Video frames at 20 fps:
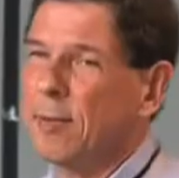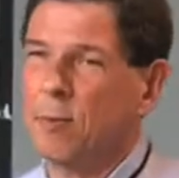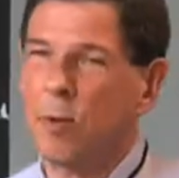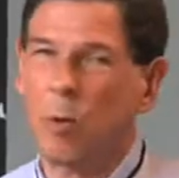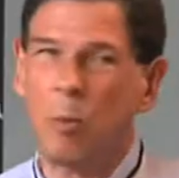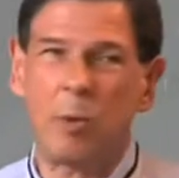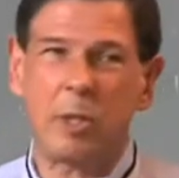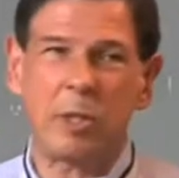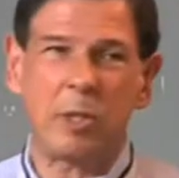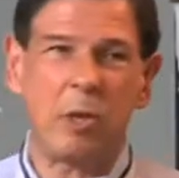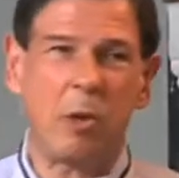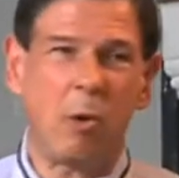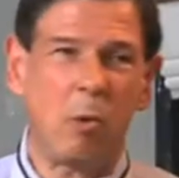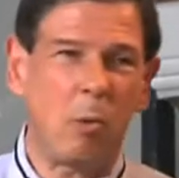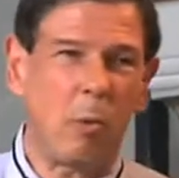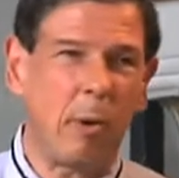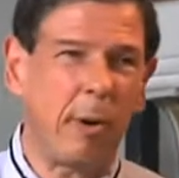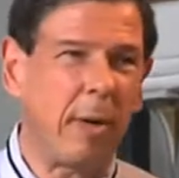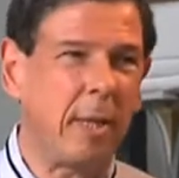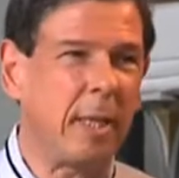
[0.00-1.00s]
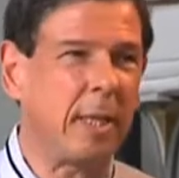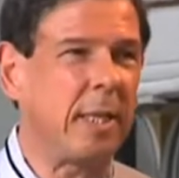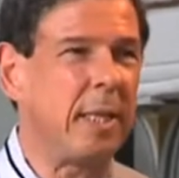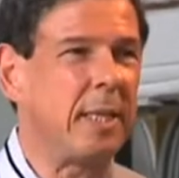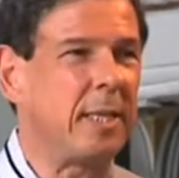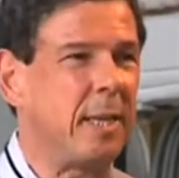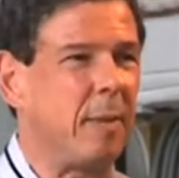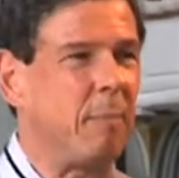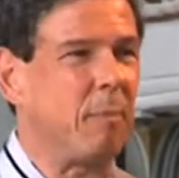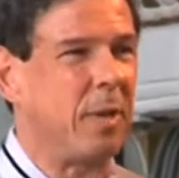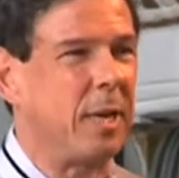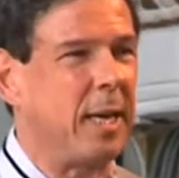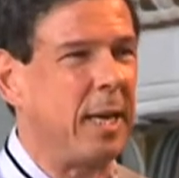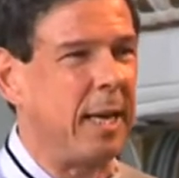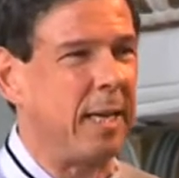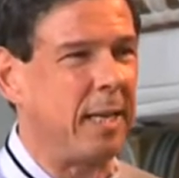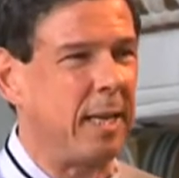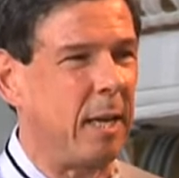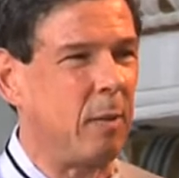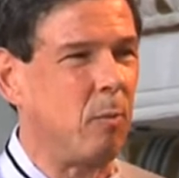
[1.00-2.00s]
and there was no guarantee something
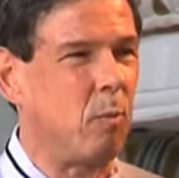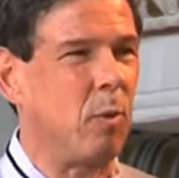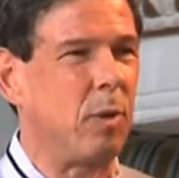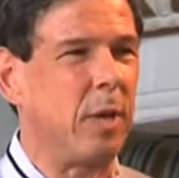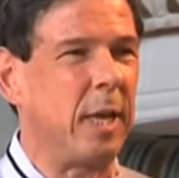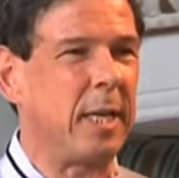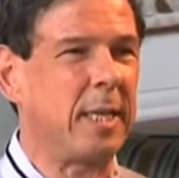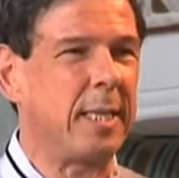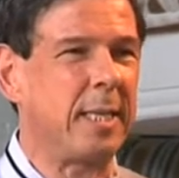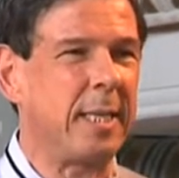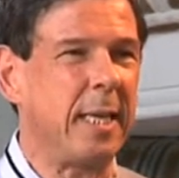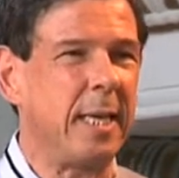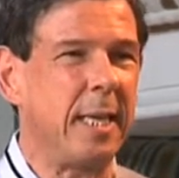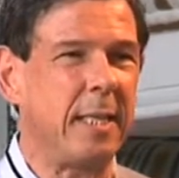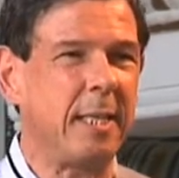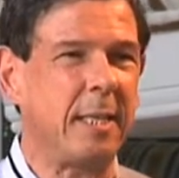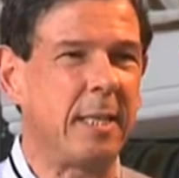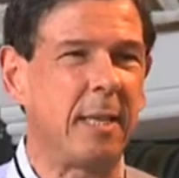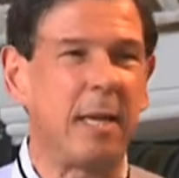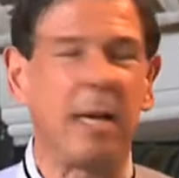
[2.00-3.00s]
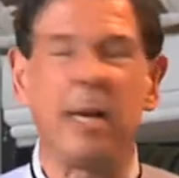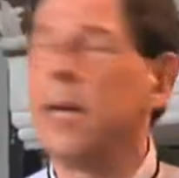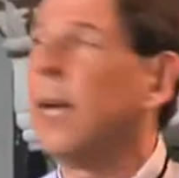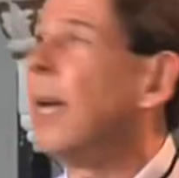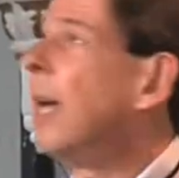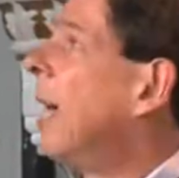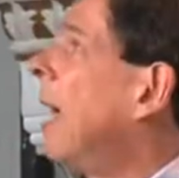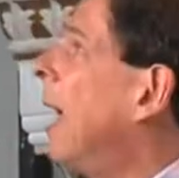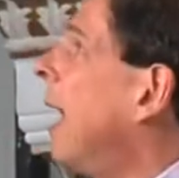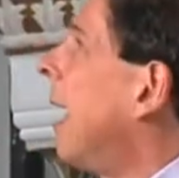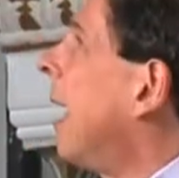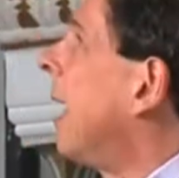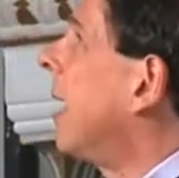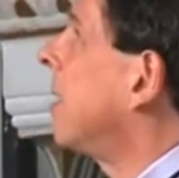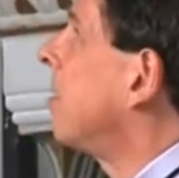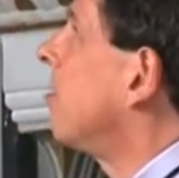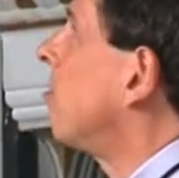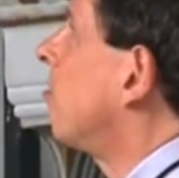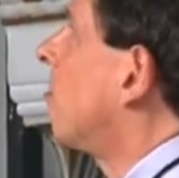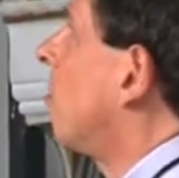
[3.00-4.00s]
like that would exist.
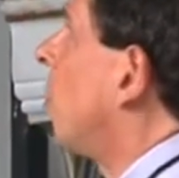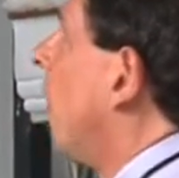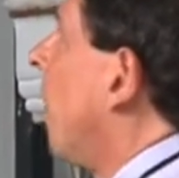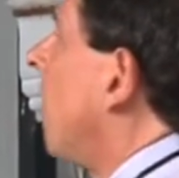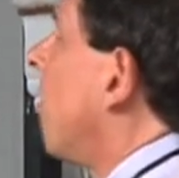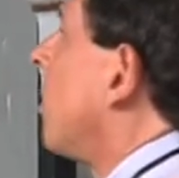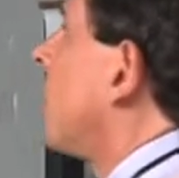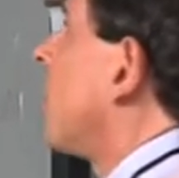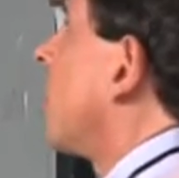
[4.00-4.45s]
And to our